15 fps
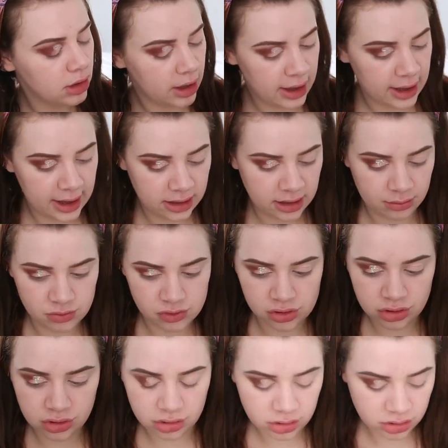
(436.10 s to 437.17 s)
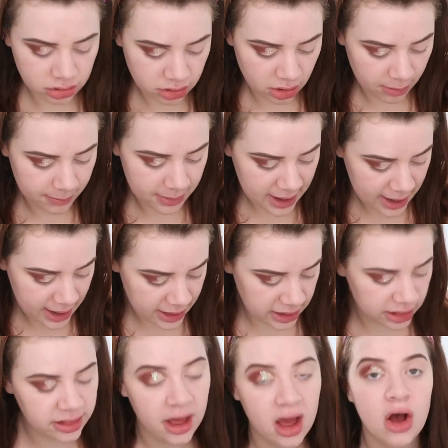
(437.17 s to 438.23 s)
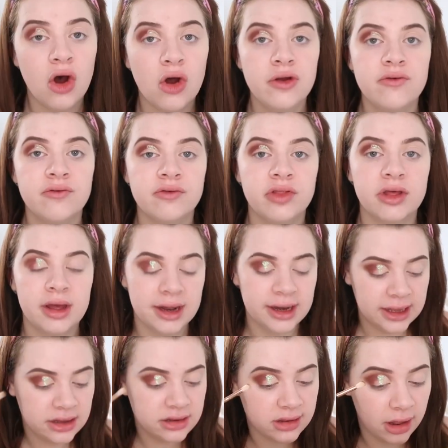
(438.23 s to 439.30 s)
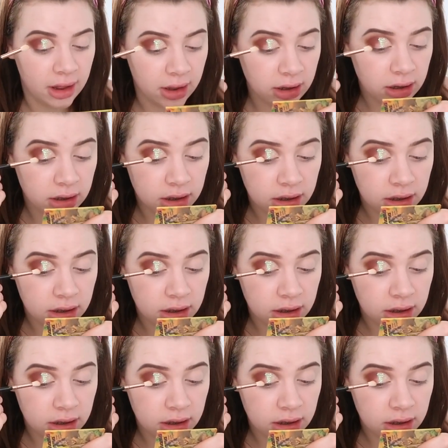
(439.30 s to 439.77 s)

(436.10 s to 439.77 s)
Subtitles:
and I'm just going to start patting that over the glitter,